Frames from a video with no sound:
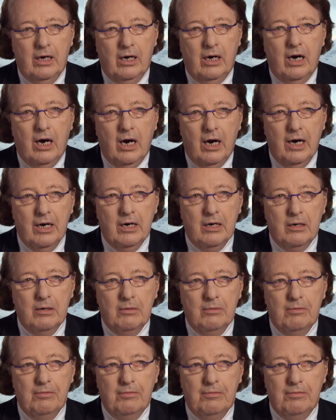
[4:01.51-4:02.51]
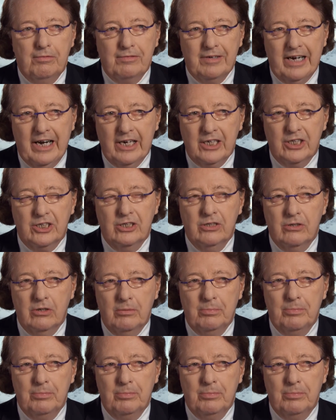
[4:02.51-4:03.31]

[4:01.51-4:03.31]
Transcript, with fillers: a higher fraction or